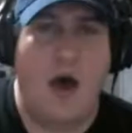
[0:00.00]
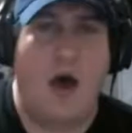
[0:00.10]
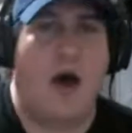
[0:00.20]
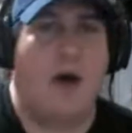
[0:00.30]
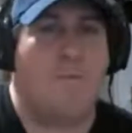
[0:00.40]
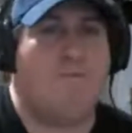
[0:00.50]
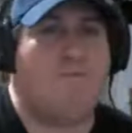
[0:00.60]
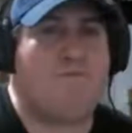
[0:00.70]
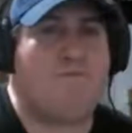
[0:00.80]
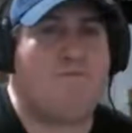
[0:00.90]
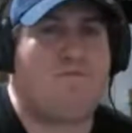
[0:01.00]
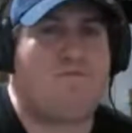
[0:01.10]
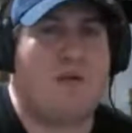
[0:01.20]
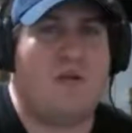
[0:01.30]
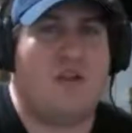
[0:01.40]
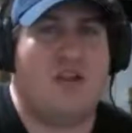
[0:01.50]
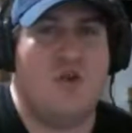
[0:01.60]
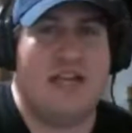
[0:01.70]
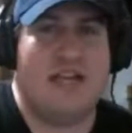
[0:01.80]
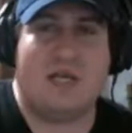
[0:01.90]

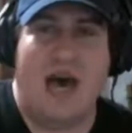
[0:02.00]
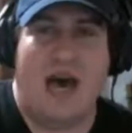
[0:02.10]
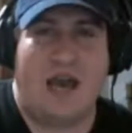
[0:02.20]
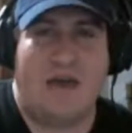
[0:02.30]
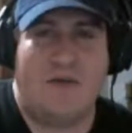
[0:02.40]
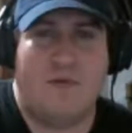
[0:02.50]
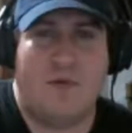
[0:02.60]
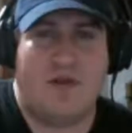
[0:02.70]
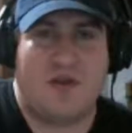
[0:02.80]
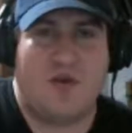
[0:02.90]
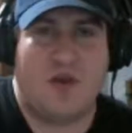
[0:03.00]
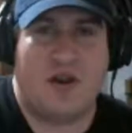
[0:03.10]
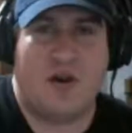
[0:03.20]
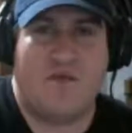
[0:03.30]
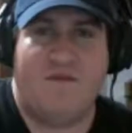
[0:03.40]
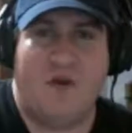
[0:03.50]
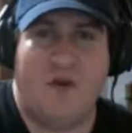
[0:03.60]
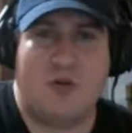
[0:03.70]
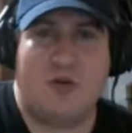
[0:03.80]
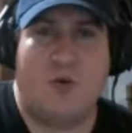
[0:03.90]
You can decide whether you want to go
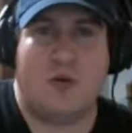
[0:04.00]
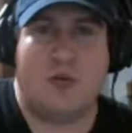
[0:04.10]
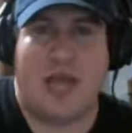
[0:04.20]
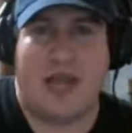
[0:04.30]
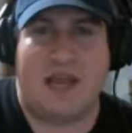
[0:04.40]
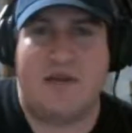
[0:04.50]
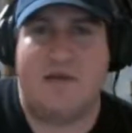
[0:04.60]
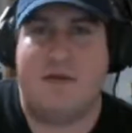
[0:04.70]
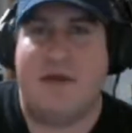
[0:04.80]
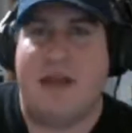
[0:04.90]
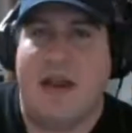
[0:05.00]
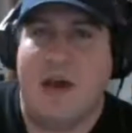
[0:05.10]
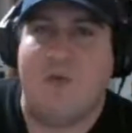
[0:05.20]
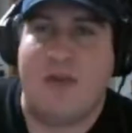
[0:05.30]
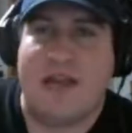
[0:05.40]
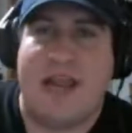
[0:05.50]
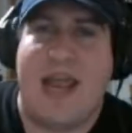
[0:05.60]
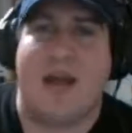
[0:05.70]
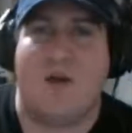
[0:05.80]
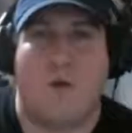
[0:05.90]
first or second, and then I'll read the
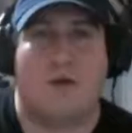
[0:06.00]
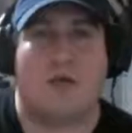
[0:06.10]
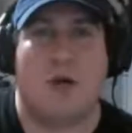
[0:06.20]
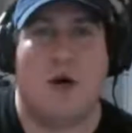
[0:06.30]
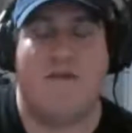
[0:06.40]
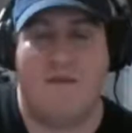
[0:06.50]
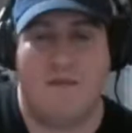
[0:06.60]
categories off.